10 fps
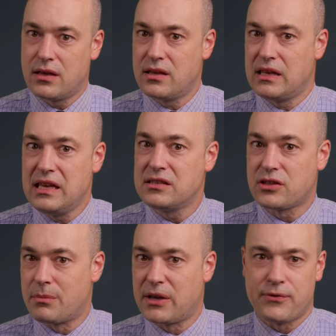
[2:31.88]
he's
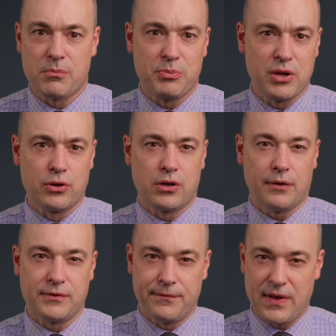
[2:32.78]
coming from a period
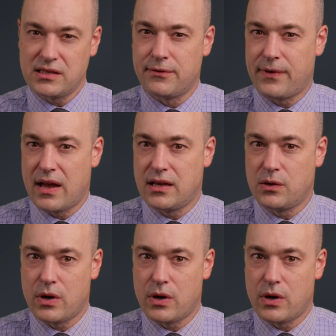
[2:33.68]
of defensive fighting